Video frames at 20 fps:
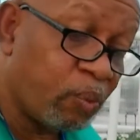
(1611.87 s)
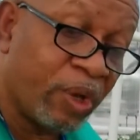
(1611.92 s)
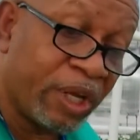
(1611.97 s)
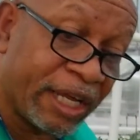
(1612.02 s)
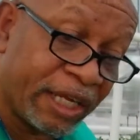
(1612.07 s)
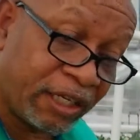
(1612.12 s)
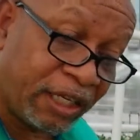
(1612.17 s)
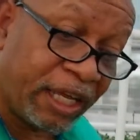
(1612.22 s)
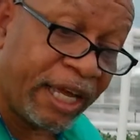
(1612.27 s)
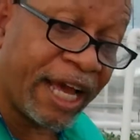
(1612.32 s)

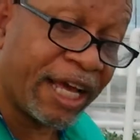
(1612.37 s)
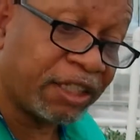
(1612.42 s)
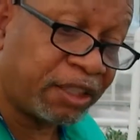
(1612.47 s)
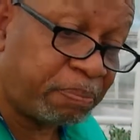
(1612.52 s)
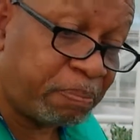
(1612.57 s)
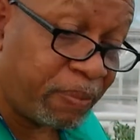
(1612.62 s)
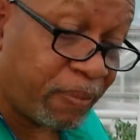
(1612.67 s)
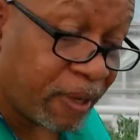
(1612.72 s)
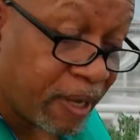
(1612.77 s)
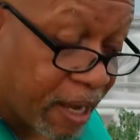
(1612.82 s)
Well, yes,
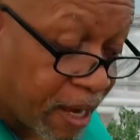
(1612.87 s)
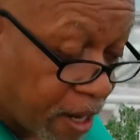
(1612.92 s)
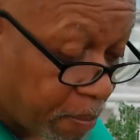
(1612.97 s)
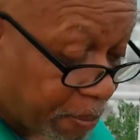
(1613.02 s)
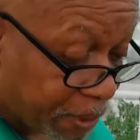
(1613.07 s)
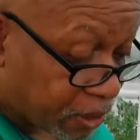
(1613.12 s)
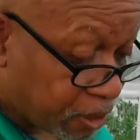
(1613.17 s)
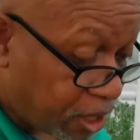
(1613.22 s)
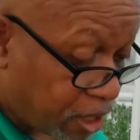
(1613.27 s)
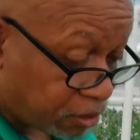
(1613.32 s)

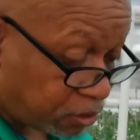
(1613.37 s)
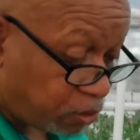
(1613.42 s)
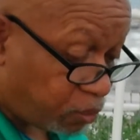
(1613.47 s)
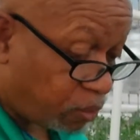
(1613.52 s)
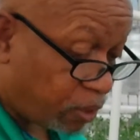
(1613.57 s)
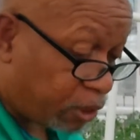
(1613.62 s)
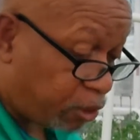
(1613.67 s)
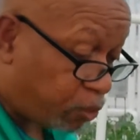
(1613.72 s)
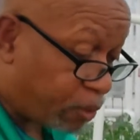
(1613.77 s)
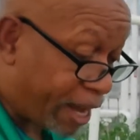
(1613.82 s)
because
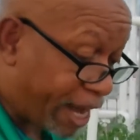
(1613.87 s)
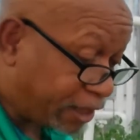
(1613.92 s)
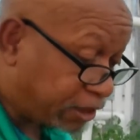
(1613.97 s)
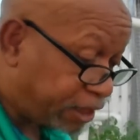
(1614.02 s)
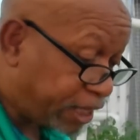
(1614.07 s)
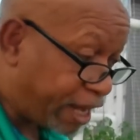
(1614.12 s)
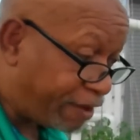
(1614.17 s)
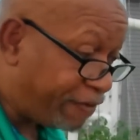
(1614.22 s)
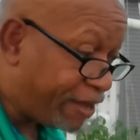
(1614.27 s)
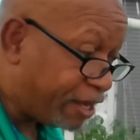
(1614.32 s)
you
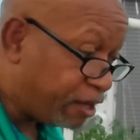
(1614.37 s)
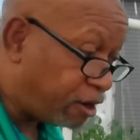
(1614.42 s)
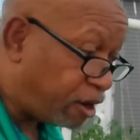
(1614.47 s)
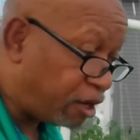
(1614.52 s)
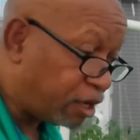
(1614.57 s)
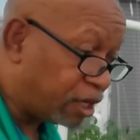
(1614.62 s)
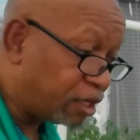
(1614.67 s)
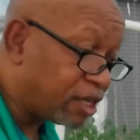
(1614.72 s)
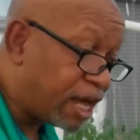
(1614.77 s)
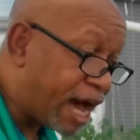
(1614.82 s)
actually have hit
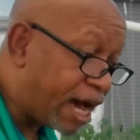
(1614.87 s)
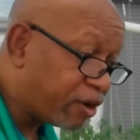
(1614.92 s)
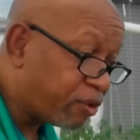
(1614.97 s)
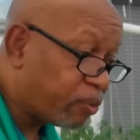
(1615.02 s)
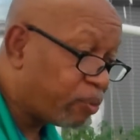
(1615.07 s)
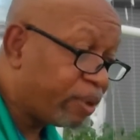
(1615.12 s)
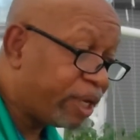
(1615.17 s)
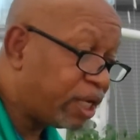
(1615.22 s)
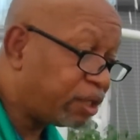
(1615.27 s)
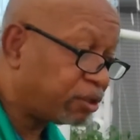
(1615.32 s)
on a lot of
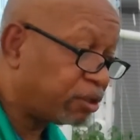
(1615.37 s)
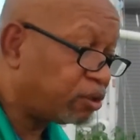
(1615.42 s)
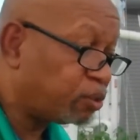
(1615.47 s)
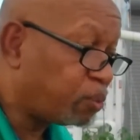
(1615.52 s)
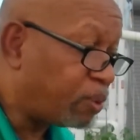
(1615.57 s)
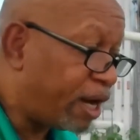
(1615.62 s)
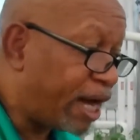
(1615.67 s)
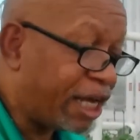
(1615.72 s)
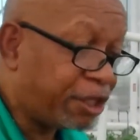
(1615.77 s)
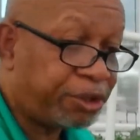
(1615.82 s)
reasons
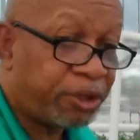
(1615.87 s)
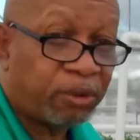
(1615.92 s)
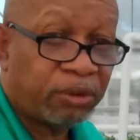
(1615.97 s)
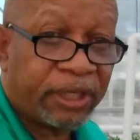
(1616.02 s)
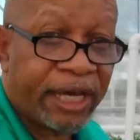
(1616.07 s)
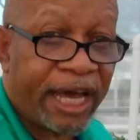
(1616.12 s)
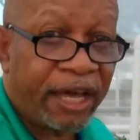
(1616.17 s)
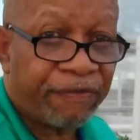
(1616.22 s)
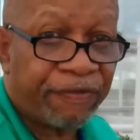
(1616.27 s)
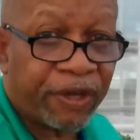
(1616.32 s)
why I chose
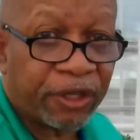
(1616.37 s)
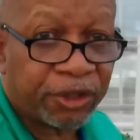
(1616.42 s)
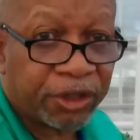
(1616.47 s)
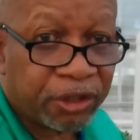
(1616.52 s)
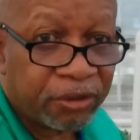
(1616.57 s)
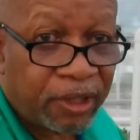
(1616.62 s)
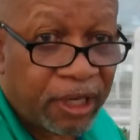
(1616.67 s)
catfish.